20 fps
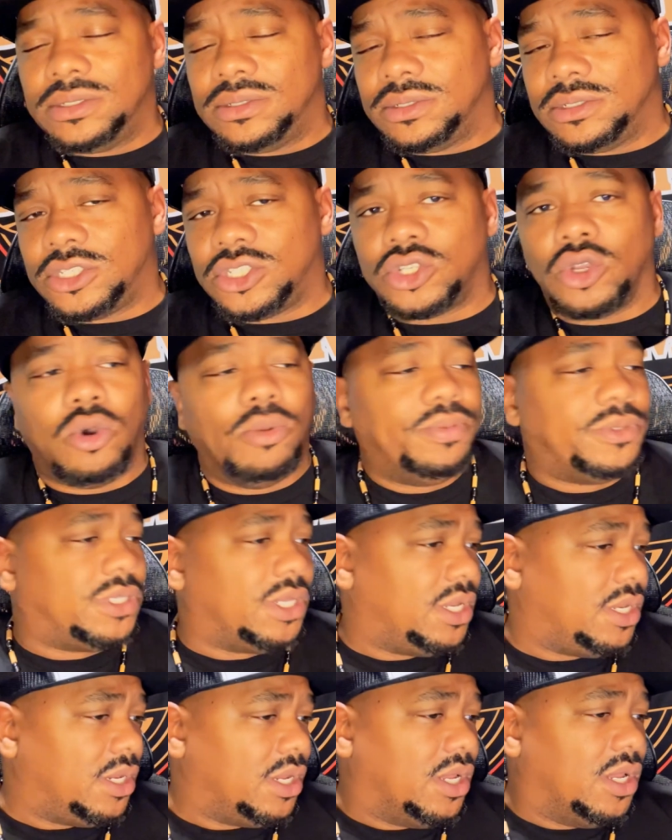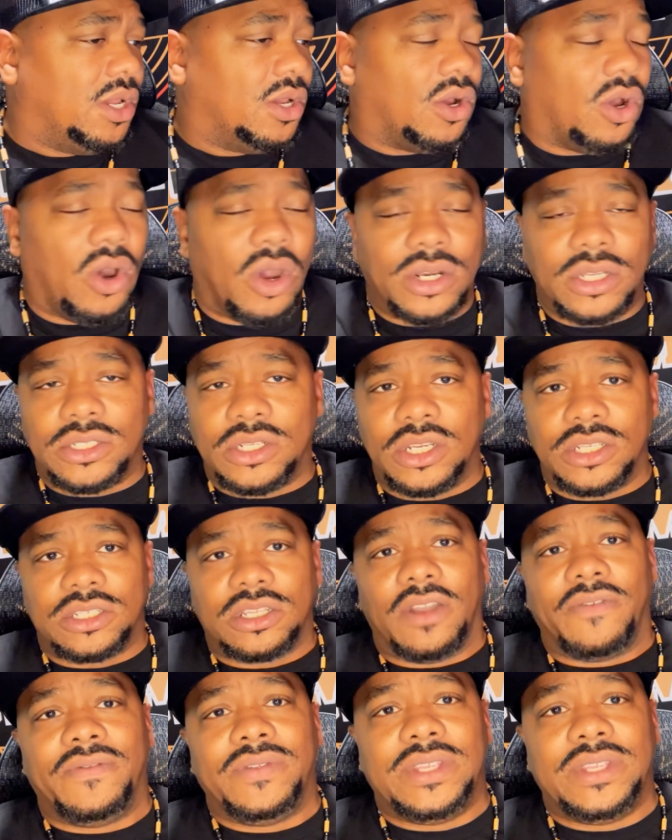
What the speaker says: soaps and all this good stuff.